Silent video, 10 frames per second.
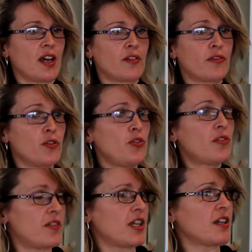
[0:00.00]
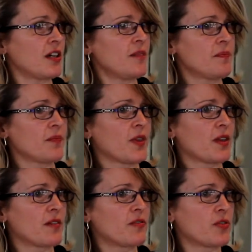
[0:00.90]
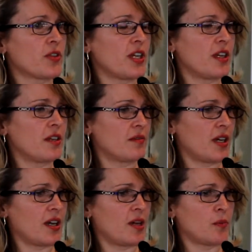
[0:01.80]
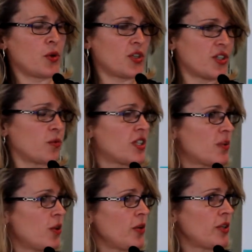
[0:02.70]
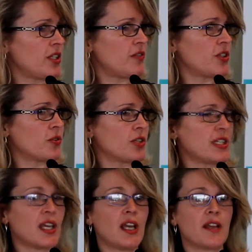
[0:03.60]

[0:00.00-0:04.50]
food thickener for their person with swallowing difficulties.